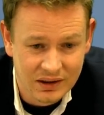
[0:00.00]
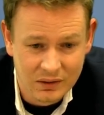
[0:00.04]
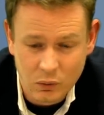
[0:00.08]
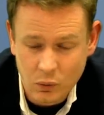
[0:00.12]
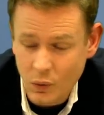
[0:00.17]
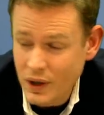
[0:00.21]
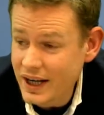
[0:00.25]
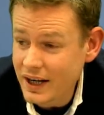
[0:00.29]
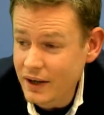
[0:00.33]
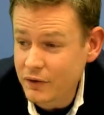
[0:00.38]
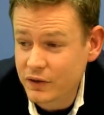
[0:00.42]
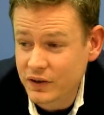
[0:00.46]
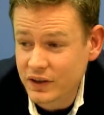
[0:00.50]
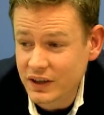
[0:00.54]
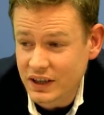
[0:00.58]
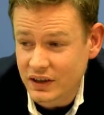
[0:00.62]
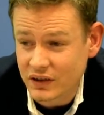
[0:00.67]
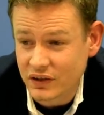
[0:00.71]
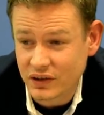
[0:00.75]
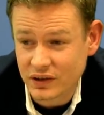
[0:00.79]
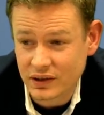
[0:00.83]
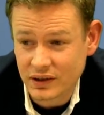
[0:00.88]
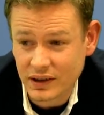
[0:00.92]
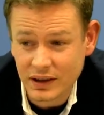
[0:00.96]
Why
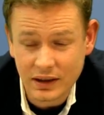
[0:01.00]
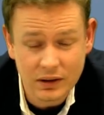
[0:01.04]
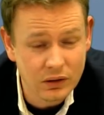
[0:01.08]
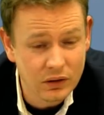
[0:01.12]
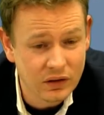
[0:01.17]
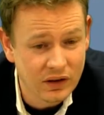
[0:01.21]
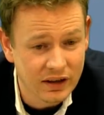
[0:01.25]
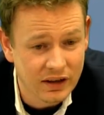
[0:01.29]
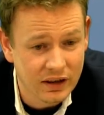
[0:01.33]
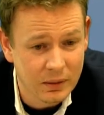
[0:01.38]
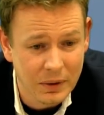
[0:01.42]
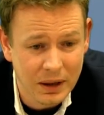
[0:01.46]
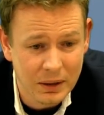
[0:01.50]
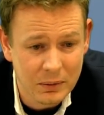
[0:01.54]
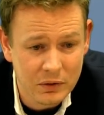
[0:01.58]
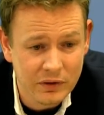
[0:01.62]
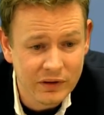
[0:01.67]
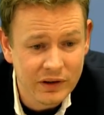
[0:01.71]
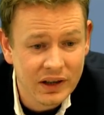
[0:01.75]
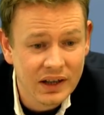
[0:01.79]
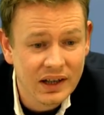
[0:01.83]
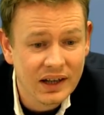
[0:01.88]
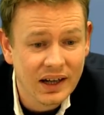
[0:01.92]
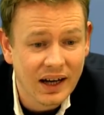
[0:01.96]
f6? That looks like a bad move.
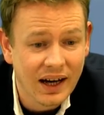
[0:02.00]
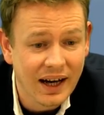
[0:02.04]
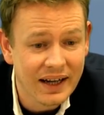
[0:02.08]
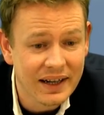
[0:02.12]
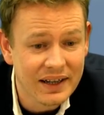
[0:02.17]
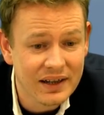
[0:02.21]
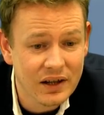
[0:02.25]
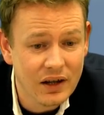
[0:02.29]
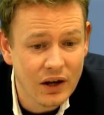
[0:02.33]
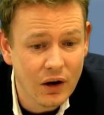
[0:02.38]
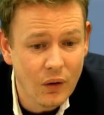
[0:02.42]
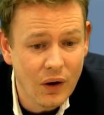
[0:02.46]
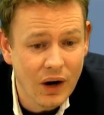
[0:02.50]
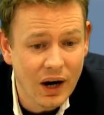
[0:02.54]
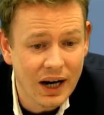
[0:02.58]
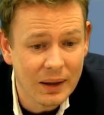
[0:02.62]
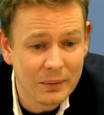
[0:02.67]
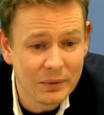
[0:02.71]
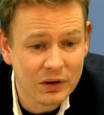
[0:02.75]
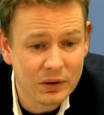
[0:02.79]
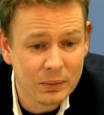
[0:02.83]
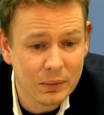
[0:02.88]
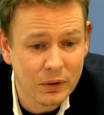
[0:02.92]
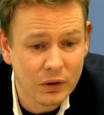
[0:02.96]
I know I'm
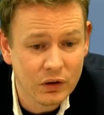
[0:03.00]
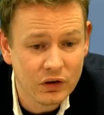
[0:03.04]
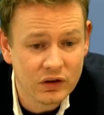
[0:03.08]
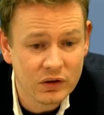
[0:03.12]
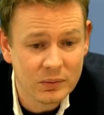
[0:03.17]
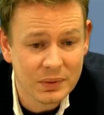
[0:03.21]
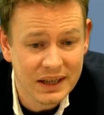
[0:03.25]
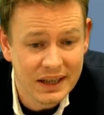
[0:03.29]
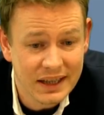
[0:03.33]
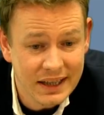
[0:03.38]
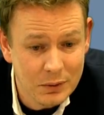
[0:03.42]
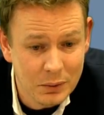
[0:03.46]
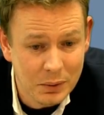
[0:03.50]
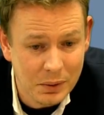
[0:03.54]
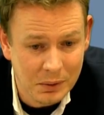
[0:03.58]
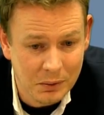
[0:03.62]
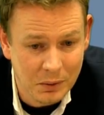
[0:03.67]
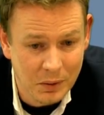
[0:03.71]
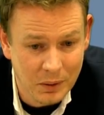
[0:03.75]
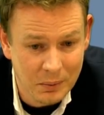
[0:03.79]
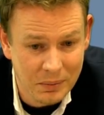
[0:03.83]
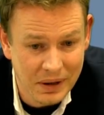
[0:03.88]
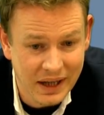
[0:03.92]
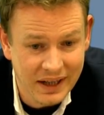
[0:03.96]
supposed to be equal
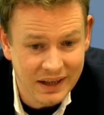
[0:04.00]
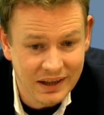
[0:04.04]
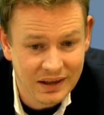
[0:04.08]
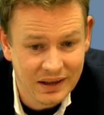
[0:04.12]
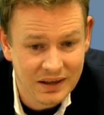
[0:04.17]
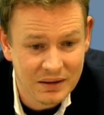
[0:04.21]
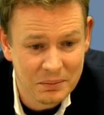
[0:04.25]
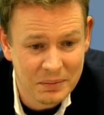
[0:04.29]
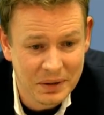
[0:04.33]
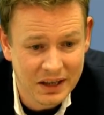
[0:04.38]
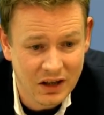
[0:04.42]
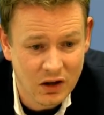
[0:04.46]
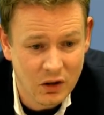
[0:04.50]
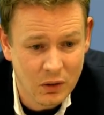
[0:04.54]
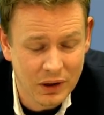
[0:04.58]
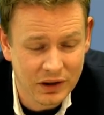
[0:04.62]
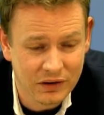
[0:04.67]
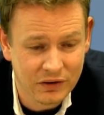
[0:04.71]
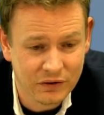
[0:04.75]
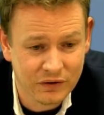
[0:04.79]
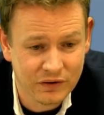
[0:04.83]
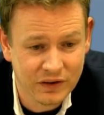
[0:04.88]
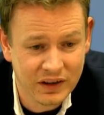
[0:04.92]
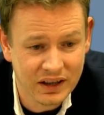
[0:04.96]
with black, but I
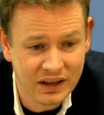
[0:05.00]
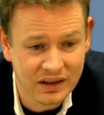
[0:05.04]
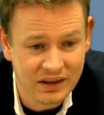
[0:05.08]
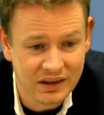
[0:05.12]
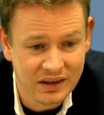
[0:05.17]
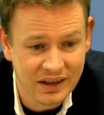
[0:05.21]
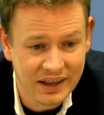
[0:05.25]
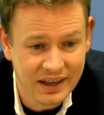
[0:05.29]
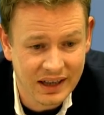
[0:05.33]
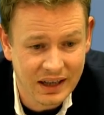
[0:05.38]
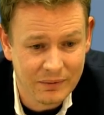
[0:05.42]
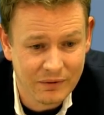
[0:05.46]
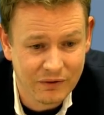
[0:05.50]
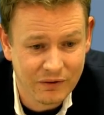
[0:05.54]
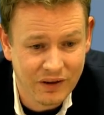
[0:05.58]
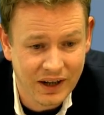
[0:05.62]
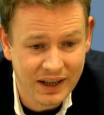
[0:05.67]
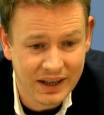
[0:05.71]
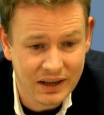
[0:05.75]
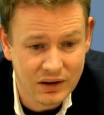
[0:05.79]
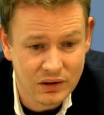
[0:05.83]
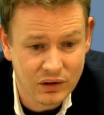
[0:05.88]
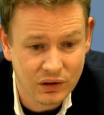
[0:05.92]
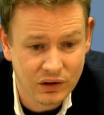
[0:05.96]
always feel like I'm
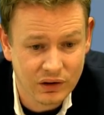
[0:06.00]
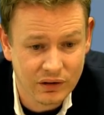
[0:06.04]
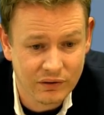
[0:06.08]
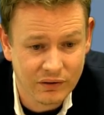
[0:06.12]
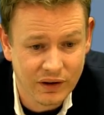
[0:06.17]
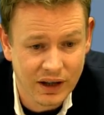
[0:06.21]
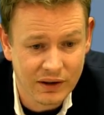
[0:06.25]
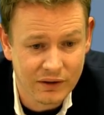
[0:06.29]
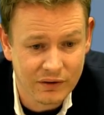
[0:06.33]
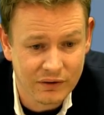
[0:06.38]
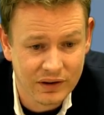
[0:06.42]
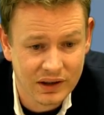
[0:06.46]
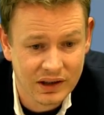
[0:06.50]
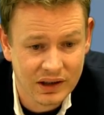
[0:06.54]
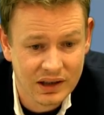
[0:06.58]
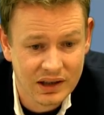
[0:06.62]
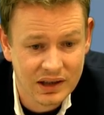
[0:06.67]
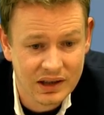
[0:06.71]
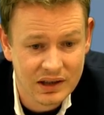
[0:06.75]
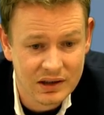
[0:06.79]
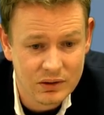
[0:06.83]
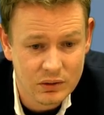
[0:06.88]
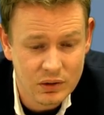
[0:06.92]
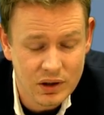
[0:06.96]
fighting to survive.
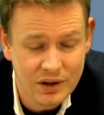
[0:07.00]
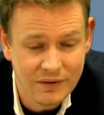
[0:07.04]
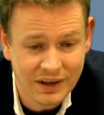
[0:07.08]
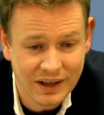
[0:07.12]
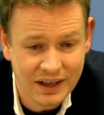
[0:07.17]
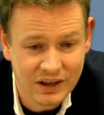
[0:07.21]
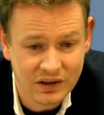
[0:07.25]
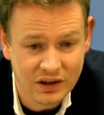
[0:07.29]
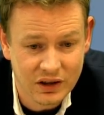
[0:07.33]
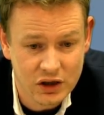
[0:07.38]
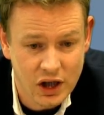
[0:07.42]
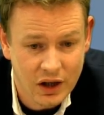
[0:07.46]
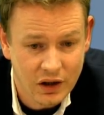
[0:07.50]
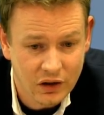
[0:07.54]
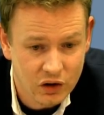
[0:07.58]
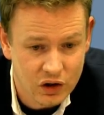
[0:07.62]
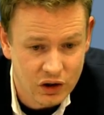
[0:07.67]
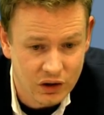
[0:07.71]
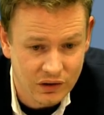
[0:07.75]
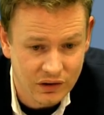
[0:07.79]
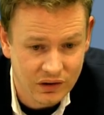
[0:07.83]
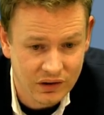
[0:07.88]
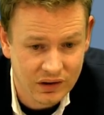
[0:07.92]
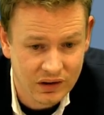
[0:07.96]
Do you have any
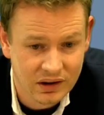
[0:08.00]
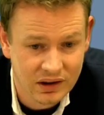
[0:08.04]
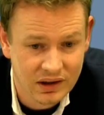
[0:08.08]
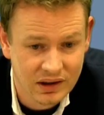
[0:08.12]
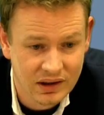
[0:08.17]
suggestions?